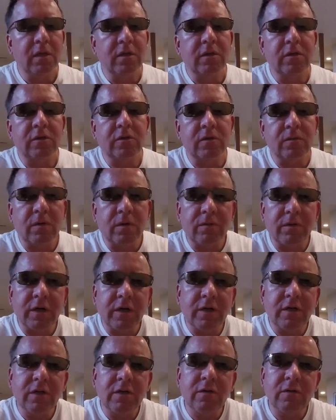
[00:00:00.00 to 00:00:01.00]
So what we're
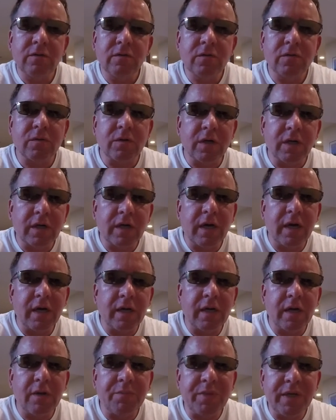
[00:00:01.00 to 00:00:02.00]
going to do is we're going to
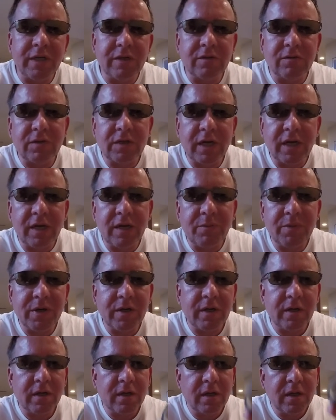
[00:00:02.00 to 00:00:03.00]
cut a piece of tape,
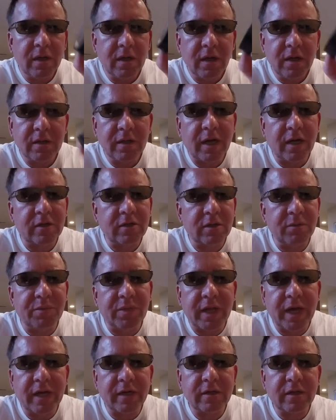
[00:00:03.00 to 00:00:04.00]
actually
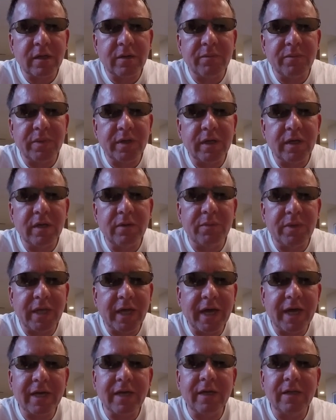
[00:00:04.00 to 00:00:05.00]
black,
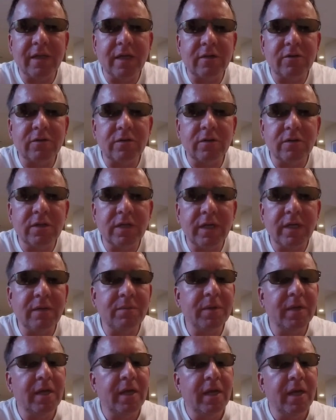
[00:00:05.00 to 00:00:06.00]
black electrical tape,
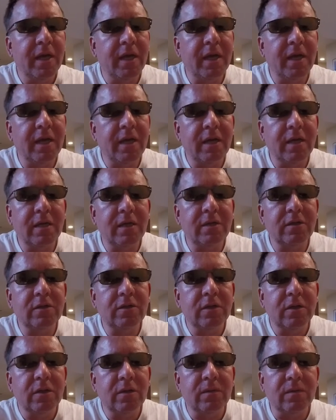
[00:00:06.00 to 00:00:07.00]
and
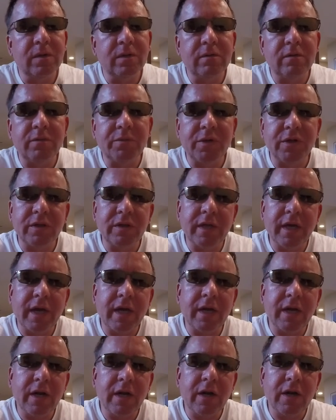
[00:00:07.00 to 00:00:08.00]
we will put
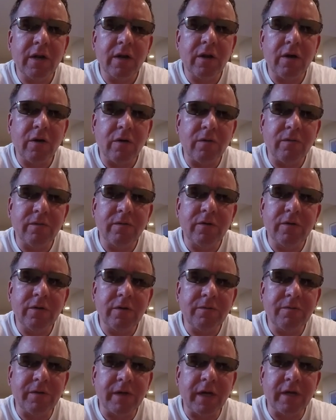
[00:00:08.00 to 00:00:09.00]
that over
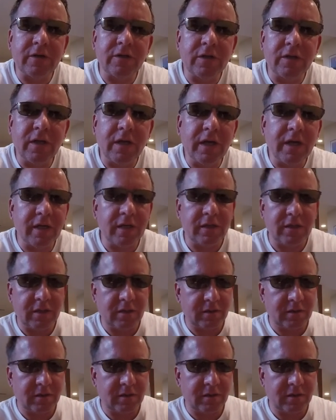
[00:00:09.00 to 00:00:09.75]
the flashing light